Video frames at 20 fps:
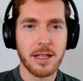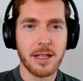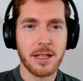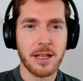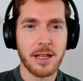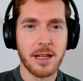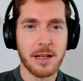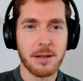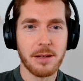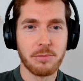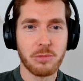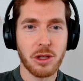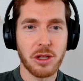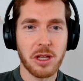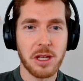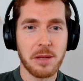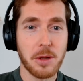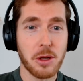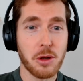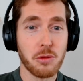
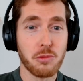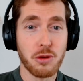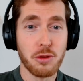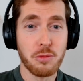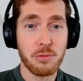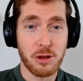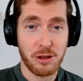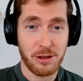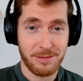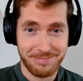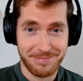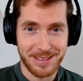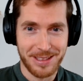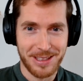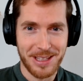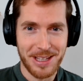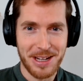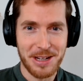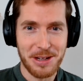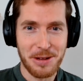talking about a rumor
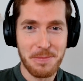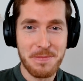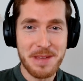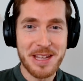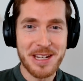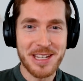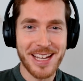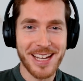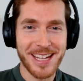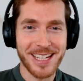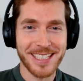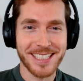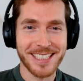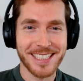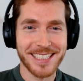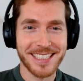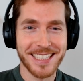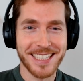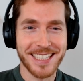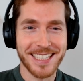that in the media,
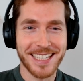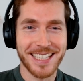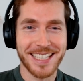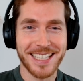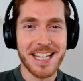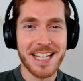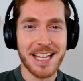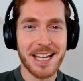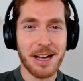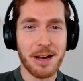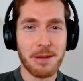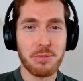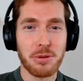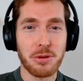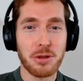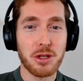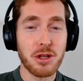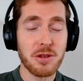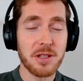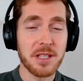
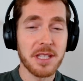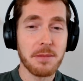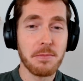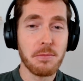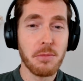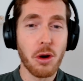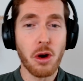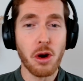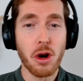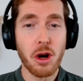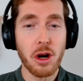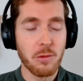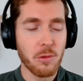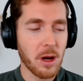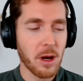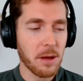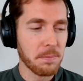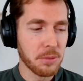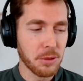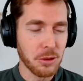producing more
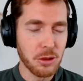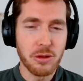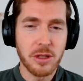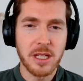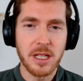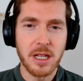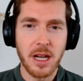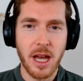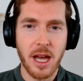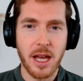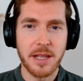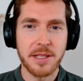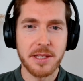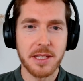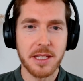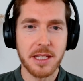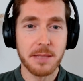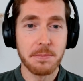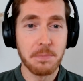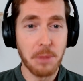while polluting
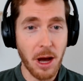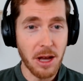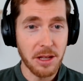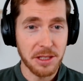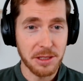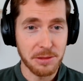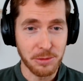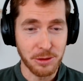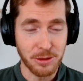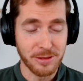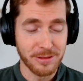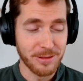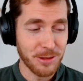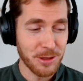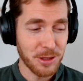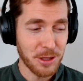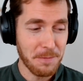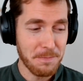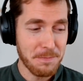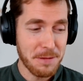less is possible.
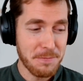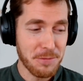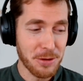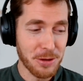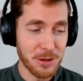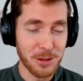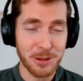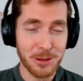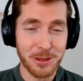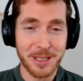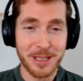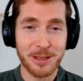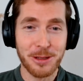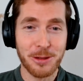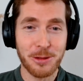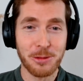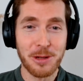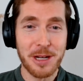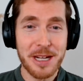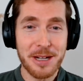Some people call it
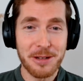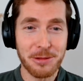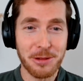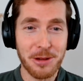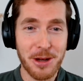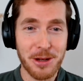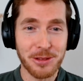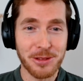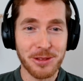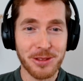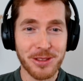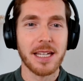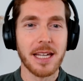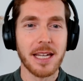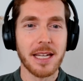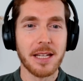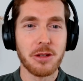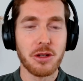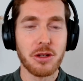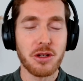green growth,
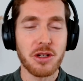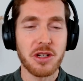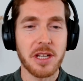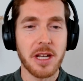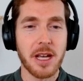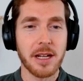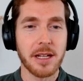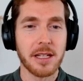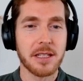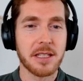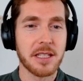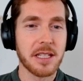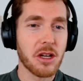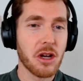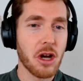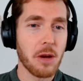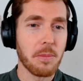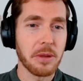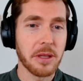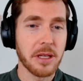and you're saying that
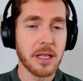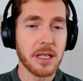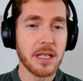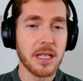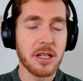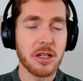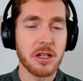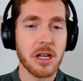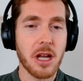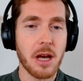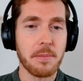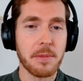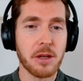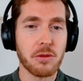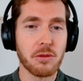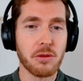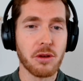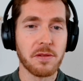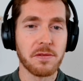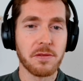decoupling economic
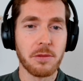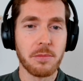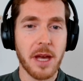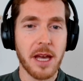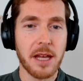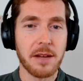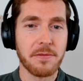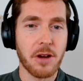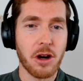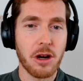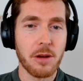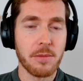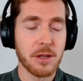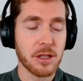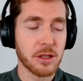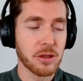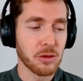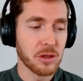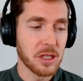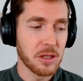growth from
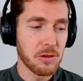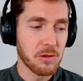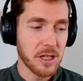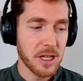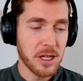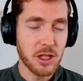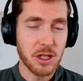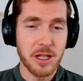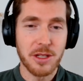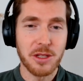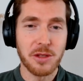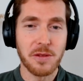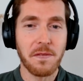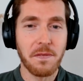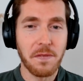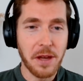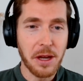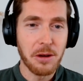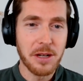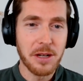environmental degradation is a fairy